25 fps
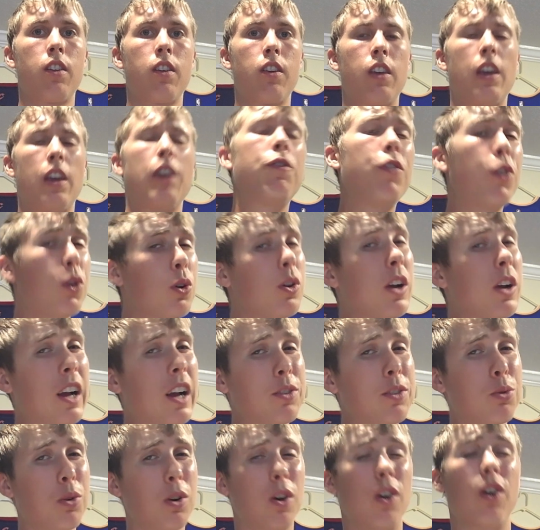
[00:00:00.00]
If you
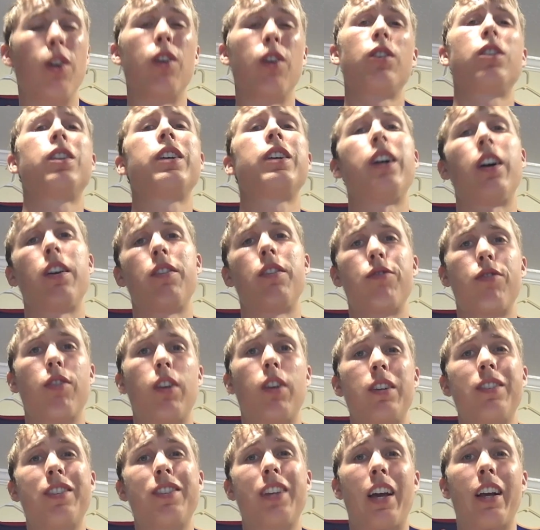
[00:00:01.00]
guys were early on
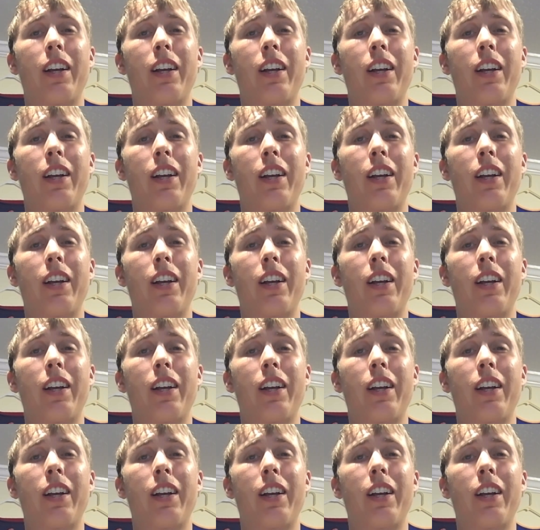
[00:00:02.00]
FriendTech